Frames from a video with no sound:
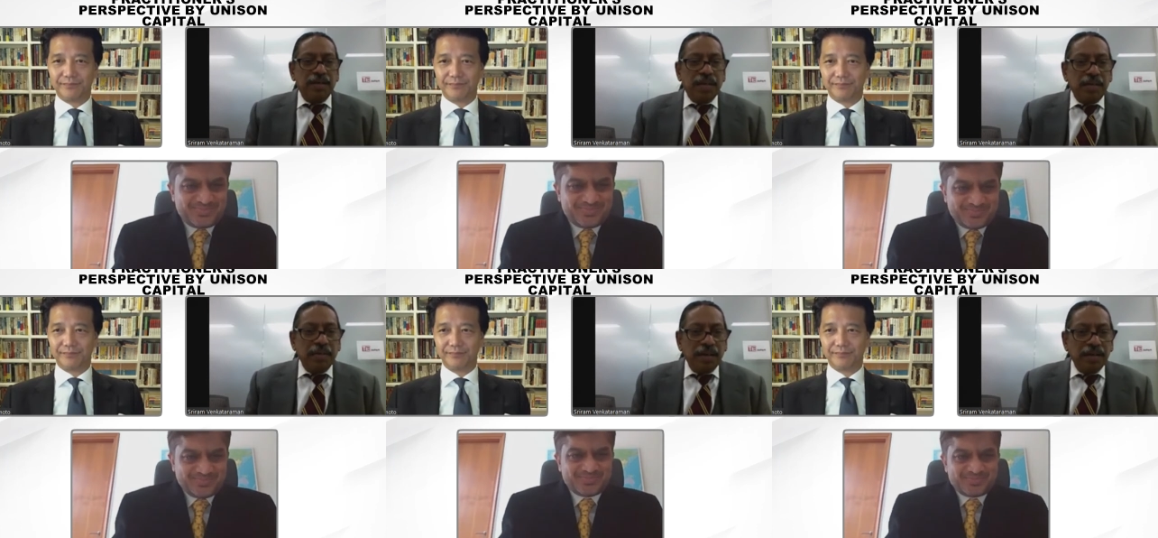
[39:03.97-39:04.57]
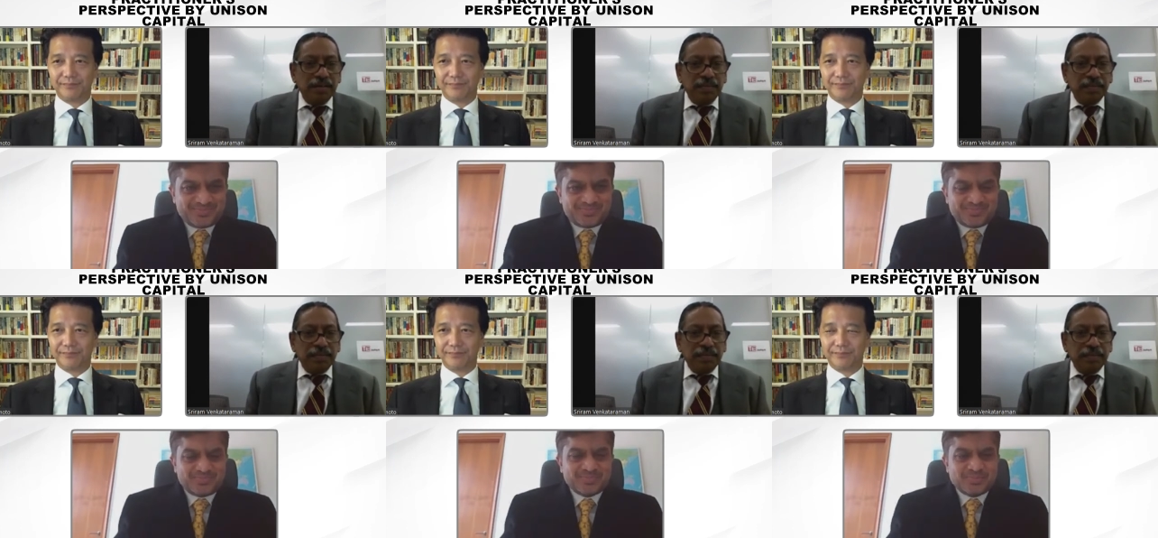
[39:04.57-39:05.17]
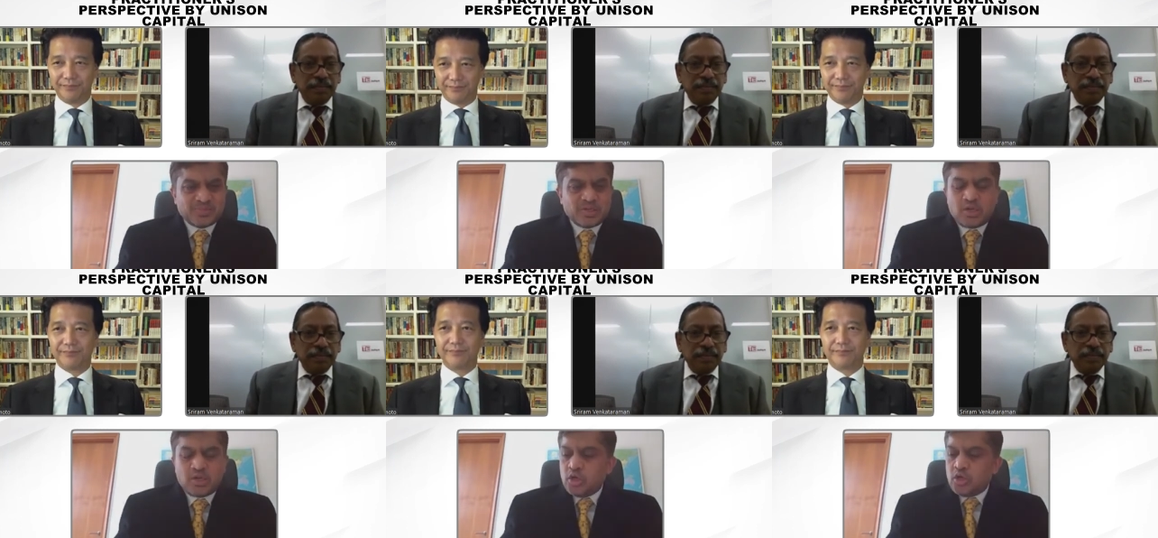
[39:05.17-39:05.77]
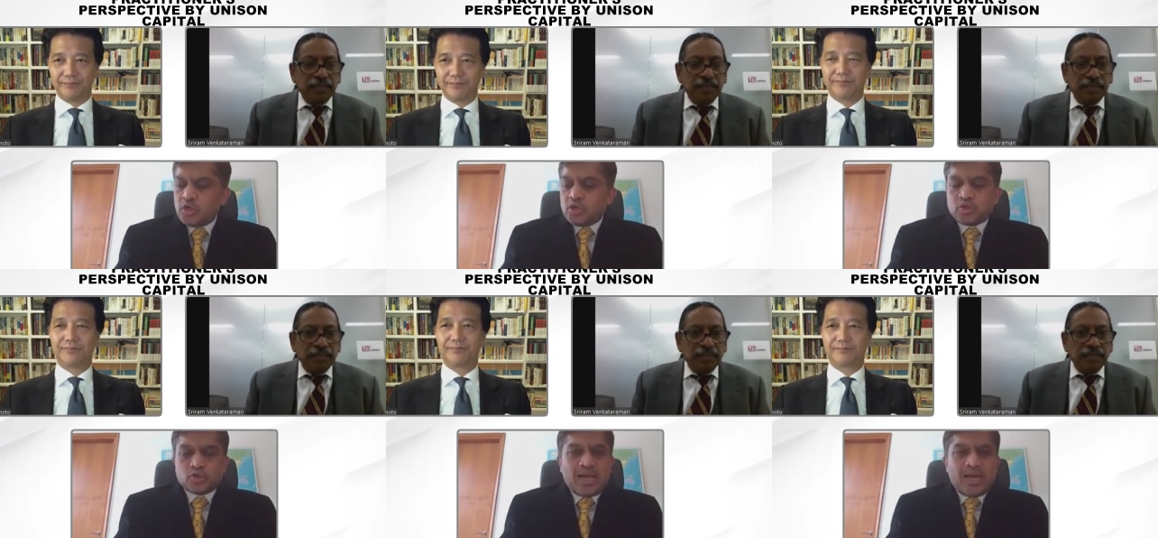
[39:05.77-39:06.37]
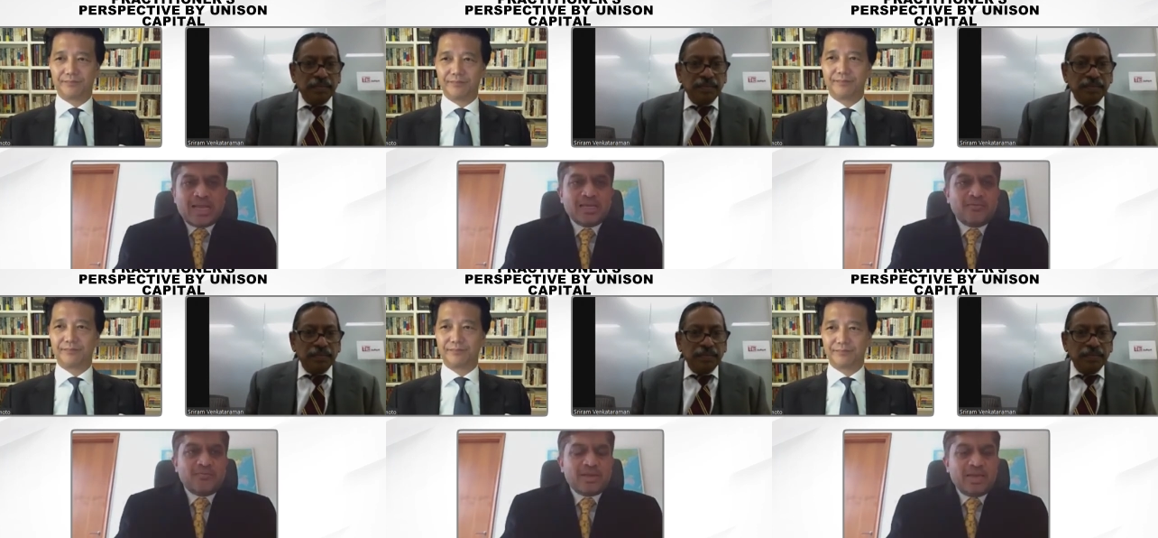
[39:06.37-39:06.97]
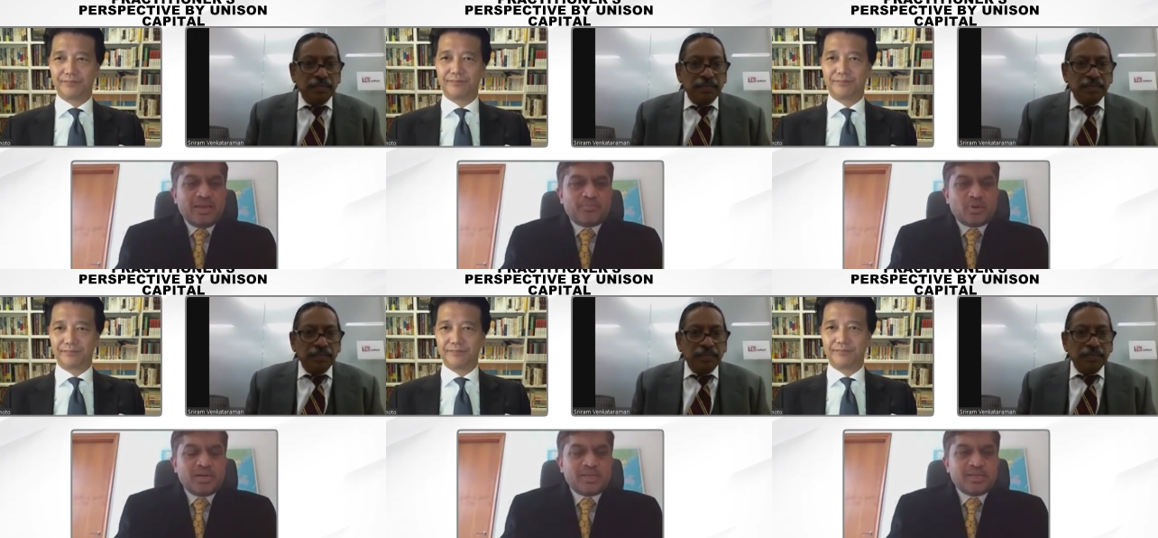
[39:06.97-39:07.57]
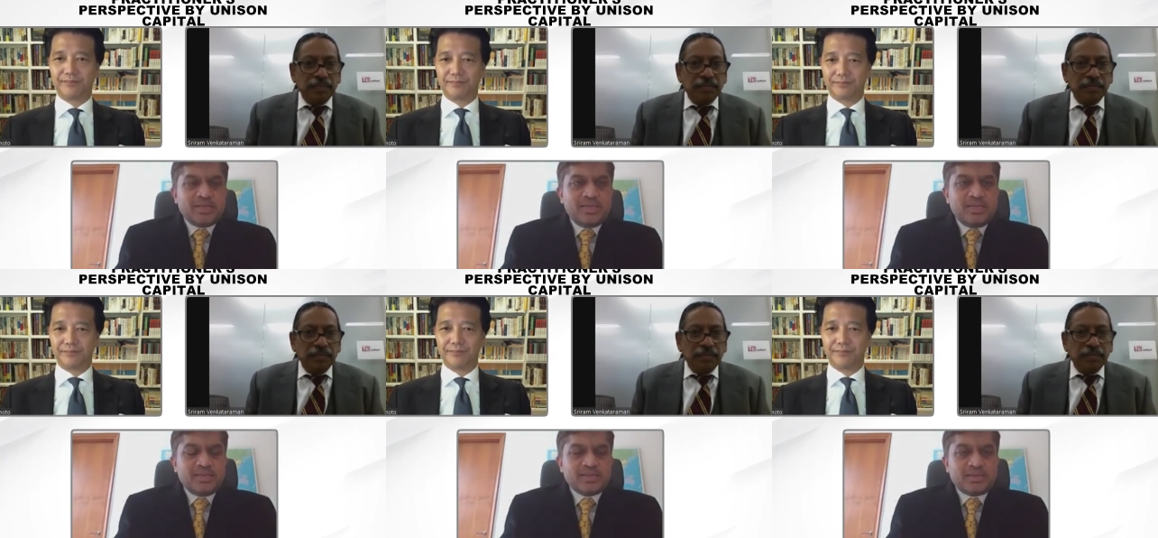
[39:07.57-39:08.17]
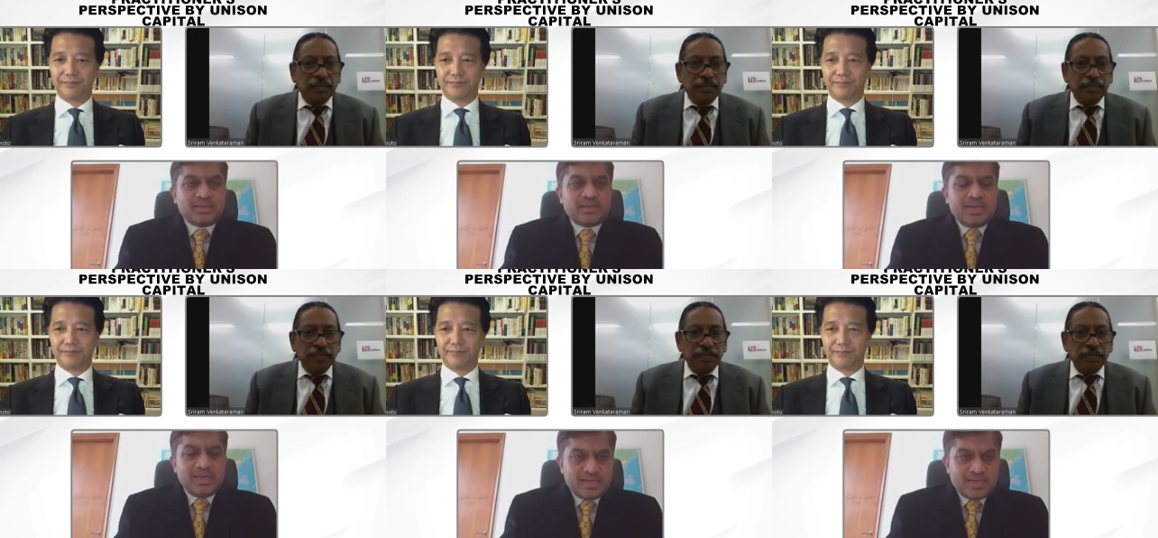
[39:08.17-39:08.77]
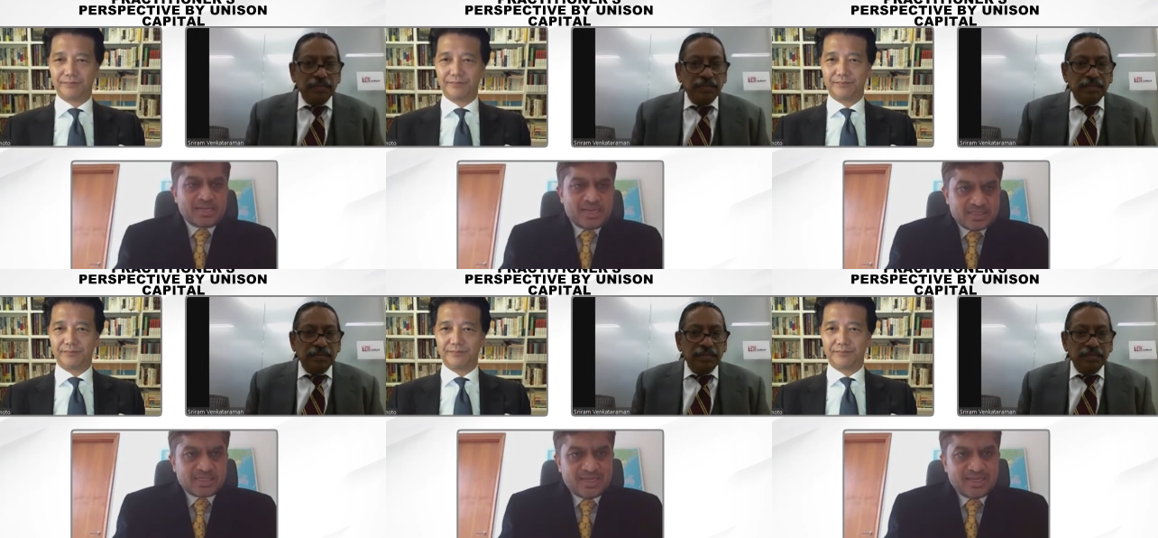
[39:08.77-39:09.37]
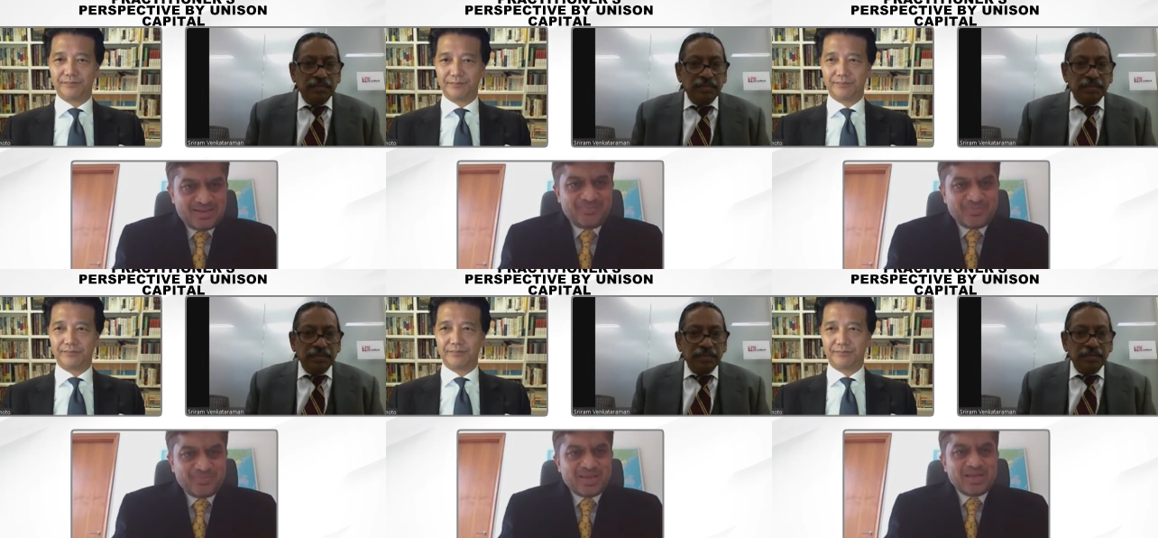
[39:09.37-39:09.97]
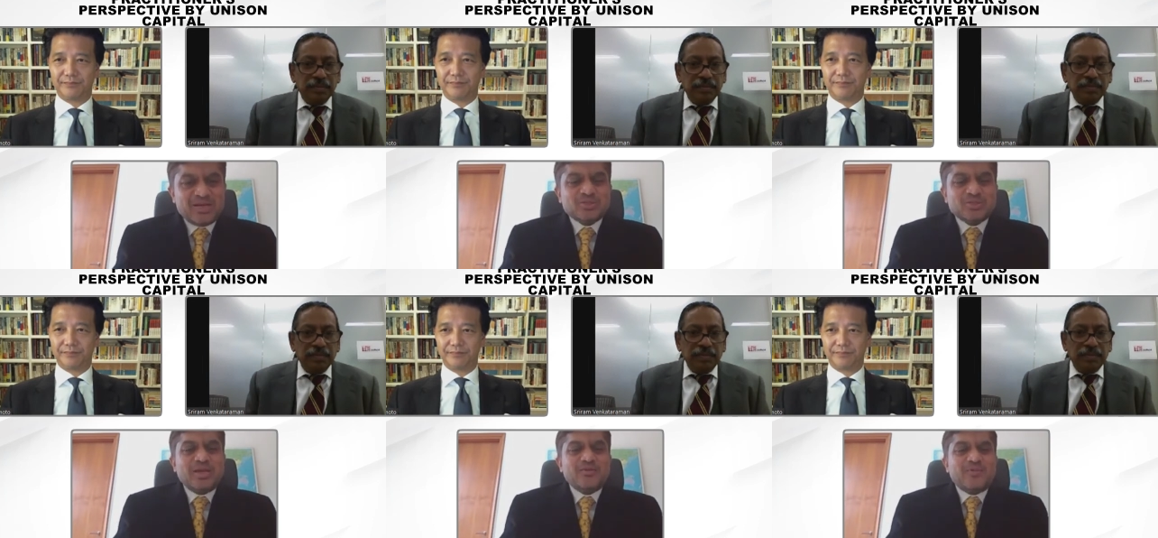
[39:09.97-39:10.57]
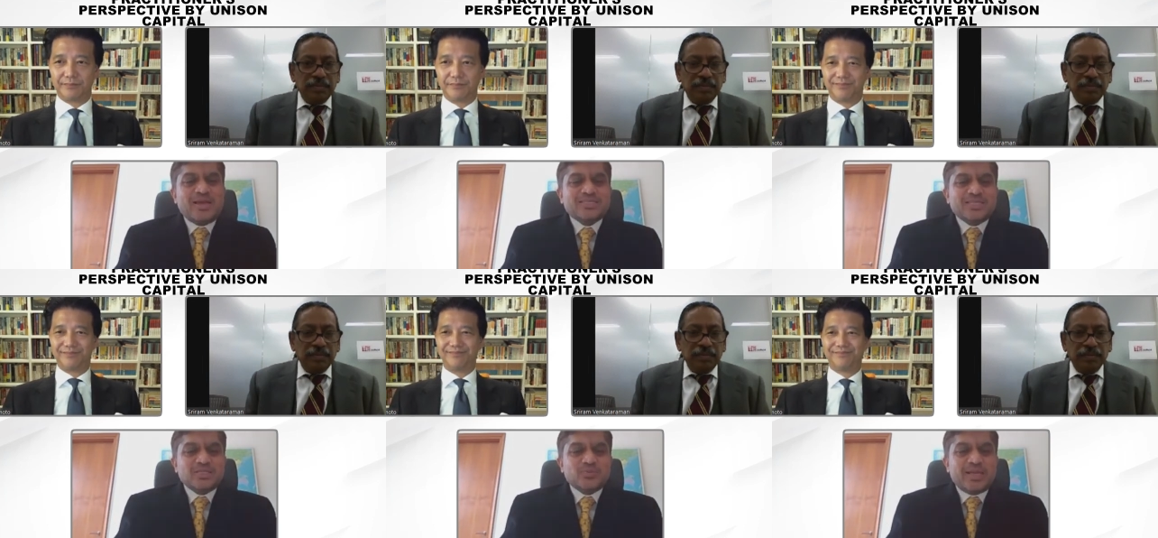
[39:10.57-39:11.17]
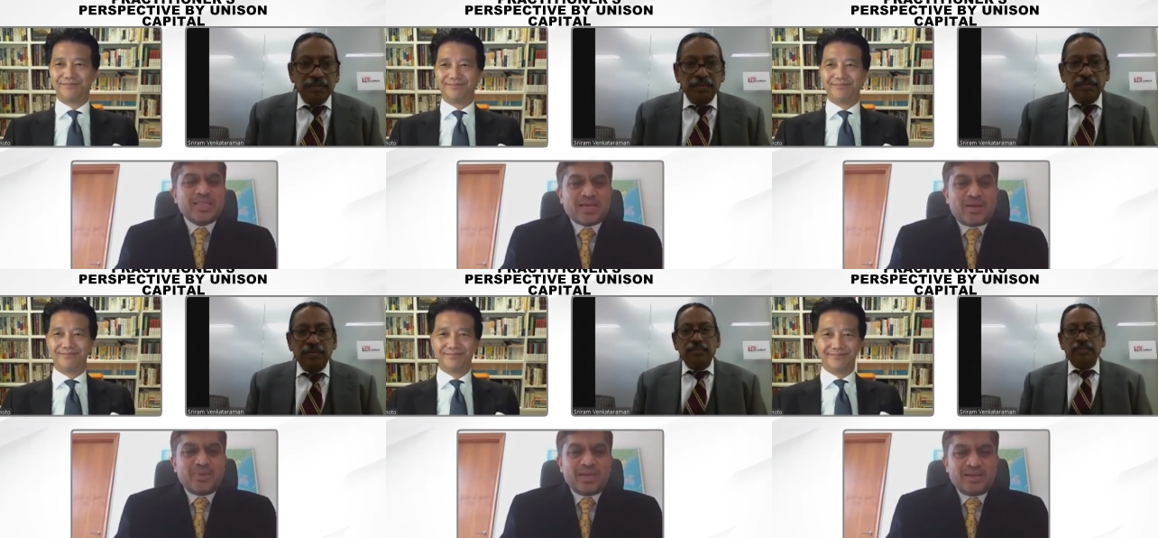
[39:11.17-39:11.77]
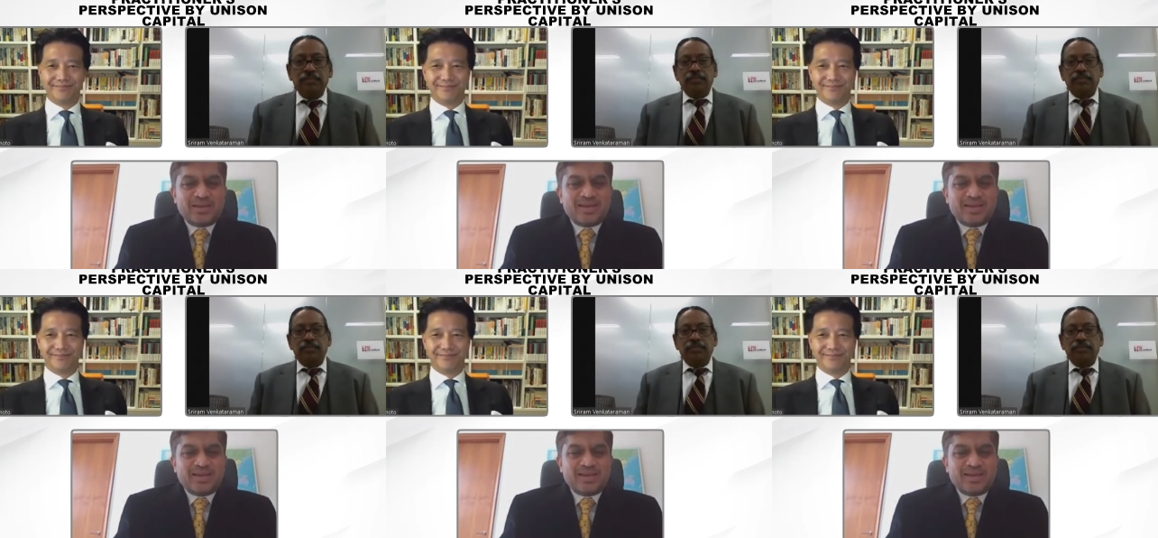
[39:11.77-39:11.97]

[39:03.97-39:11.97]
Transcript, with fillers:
Speaker 1: to come in?
Speaker 2: So I'll give a politically uh, incorrect answer here. So investors, when they come in,